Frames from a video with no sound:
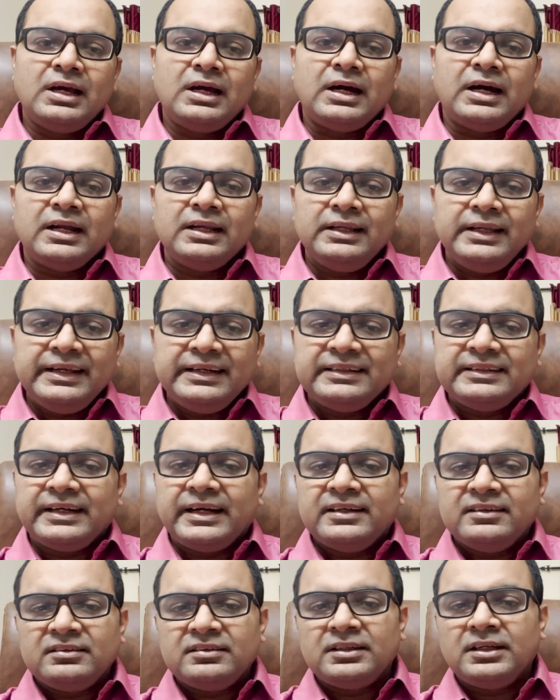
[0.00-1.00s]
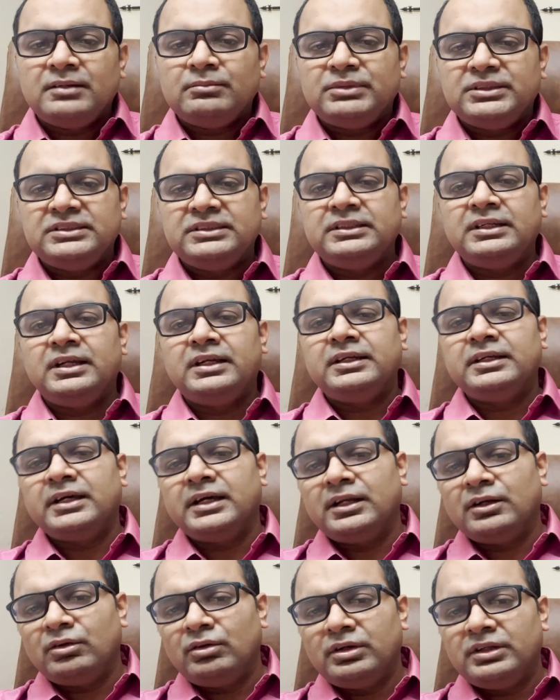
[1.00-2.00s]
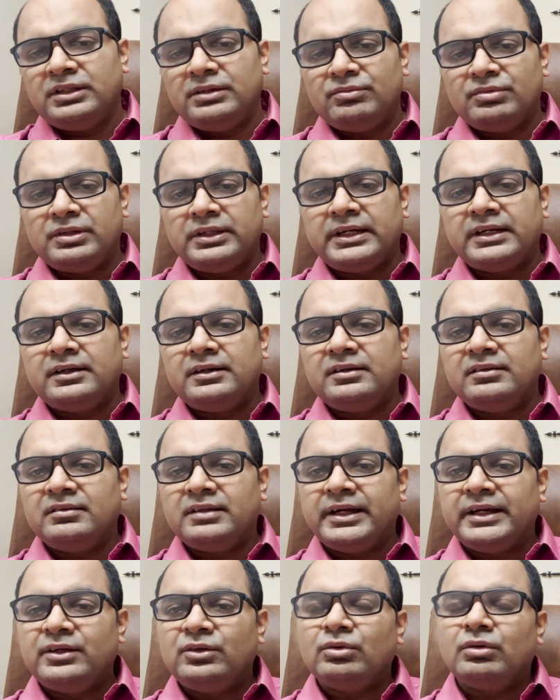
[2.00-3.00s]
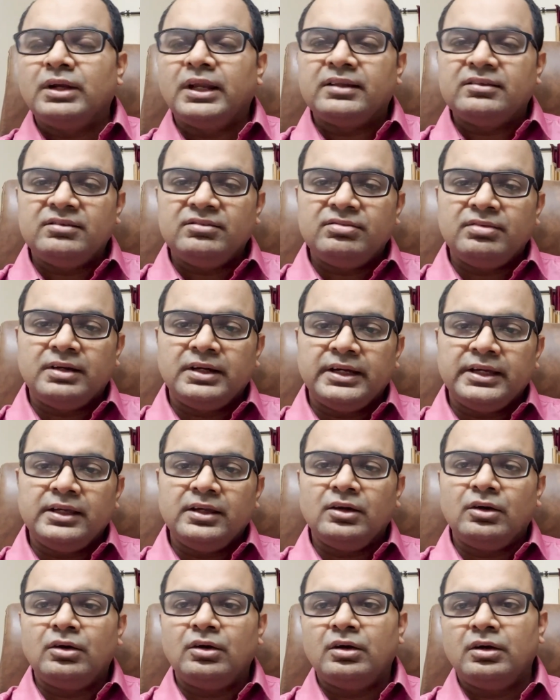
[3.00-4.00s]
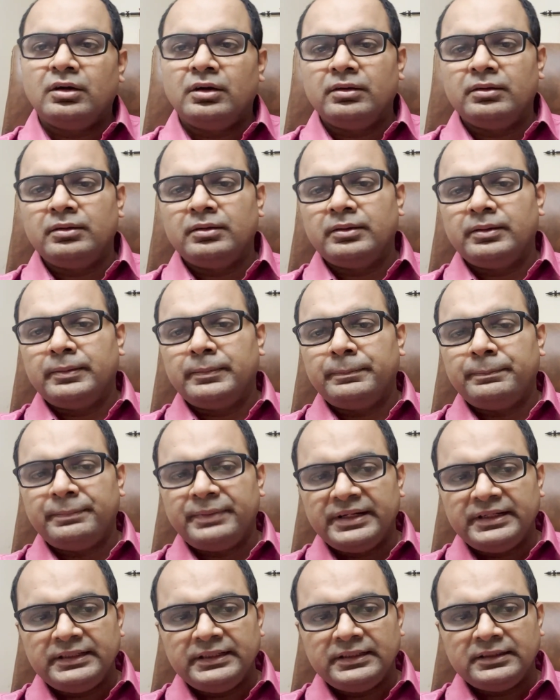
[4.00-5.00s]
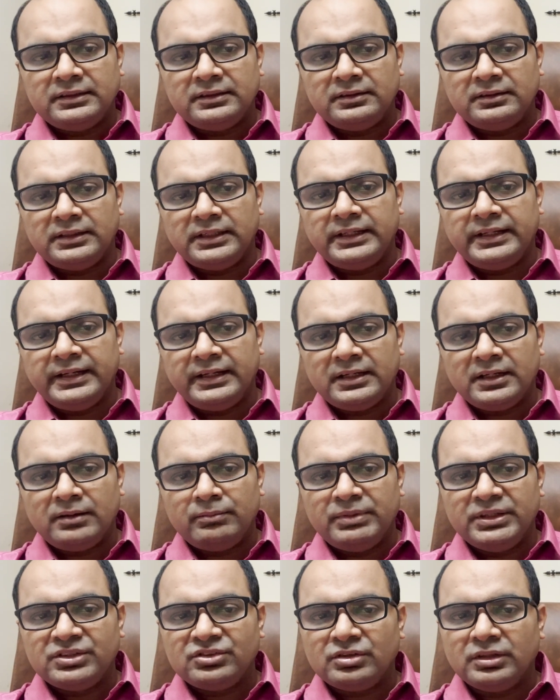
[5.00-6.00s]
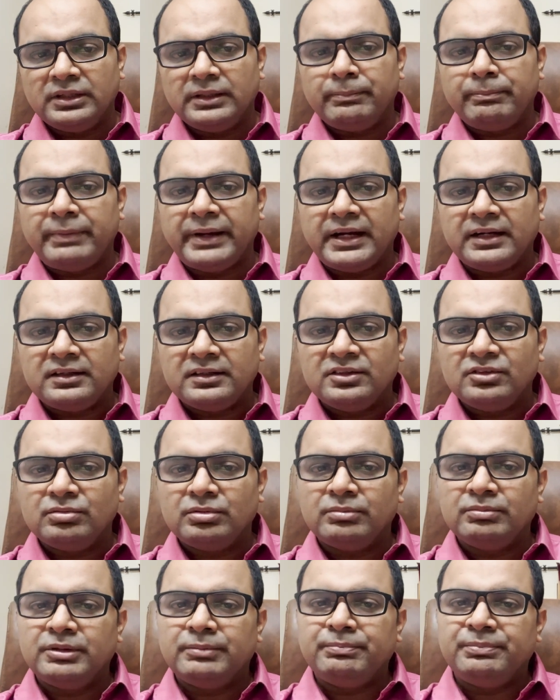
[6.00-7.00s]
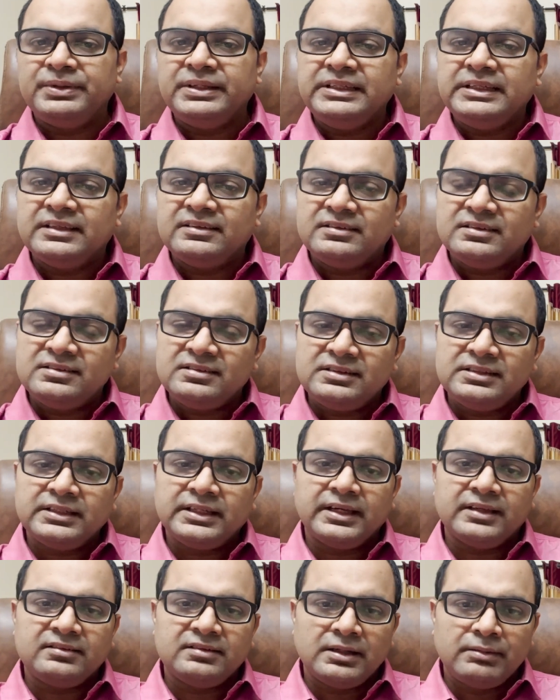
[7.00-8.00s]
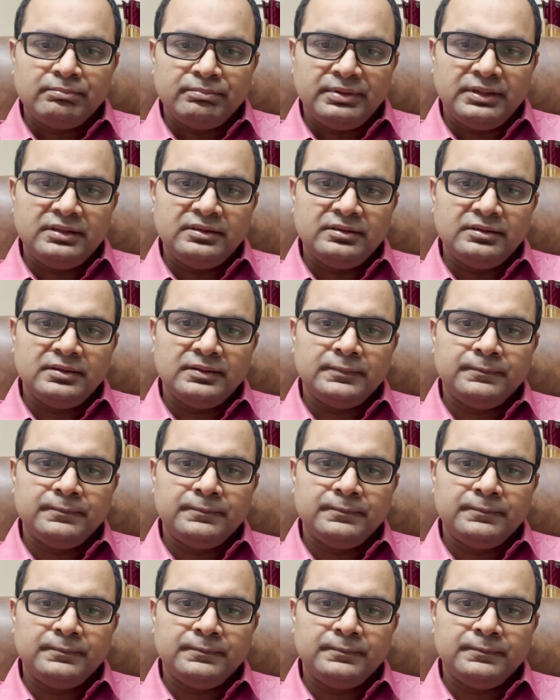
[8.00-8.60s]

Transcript: Unlike traditional machine learning algorithms that are designed to classify or predict the data based on the patterns from the pre-existing examples,